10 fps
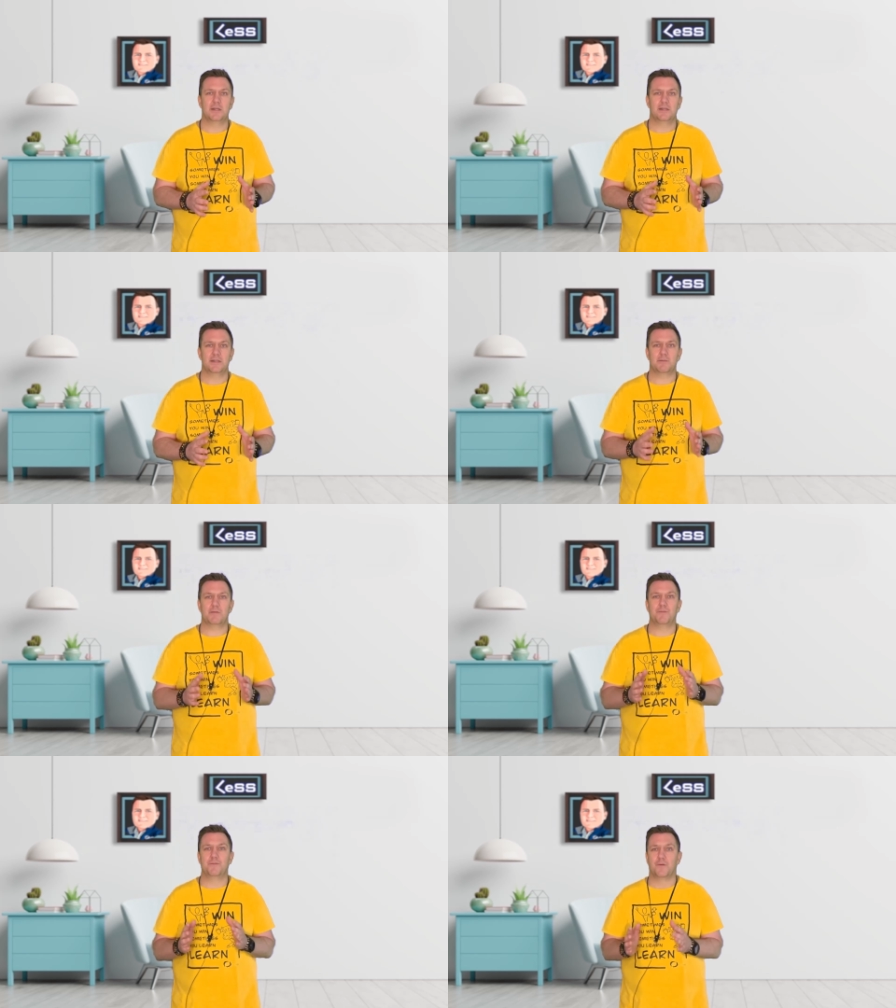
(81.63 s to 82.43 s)
Then we
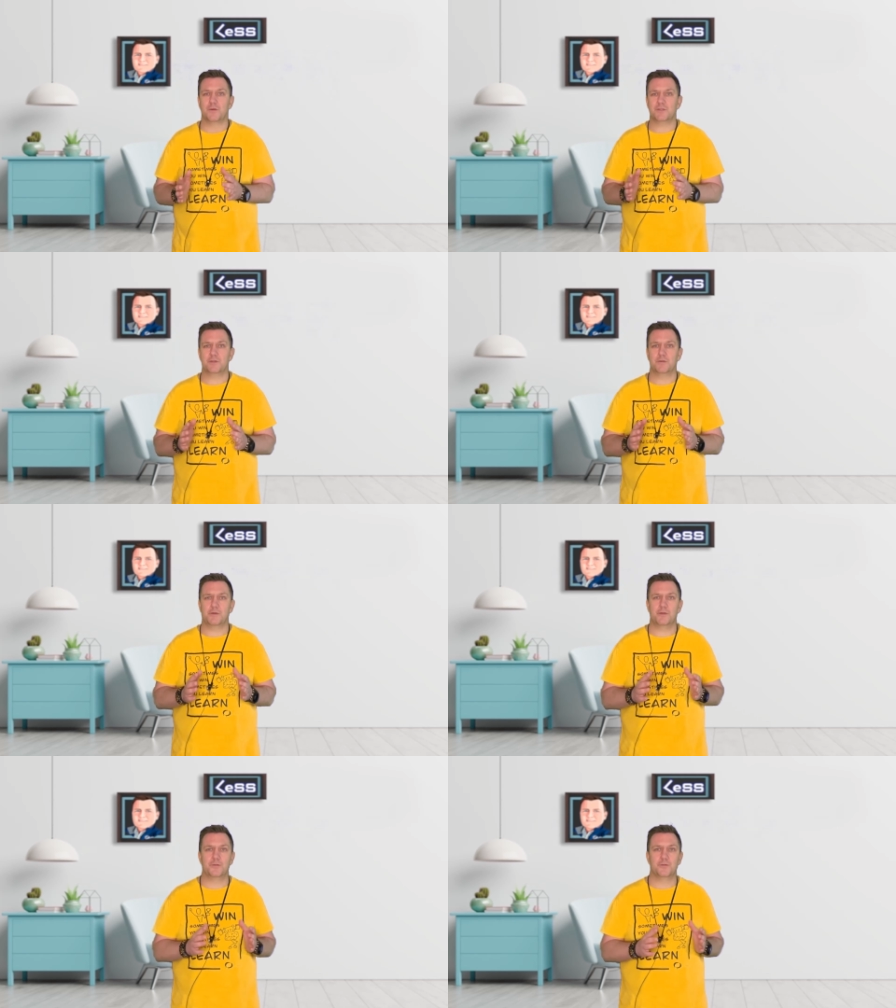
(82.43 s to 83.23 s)
force our
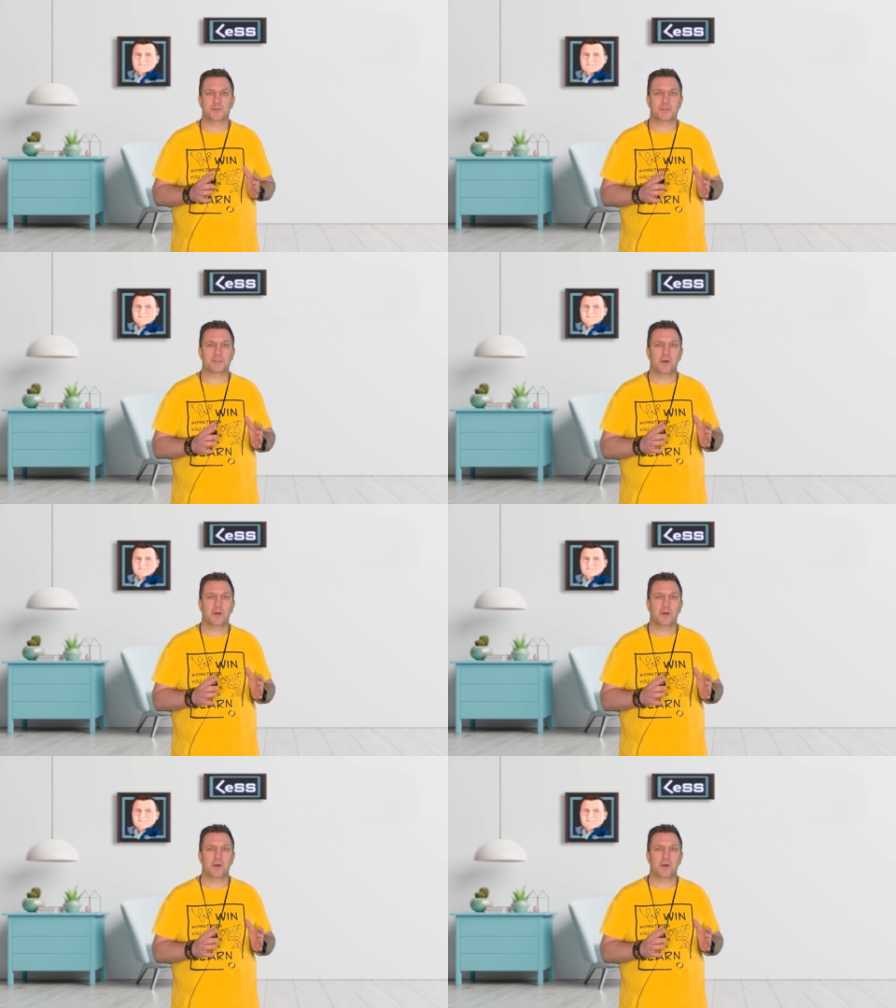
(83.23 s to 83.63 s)
users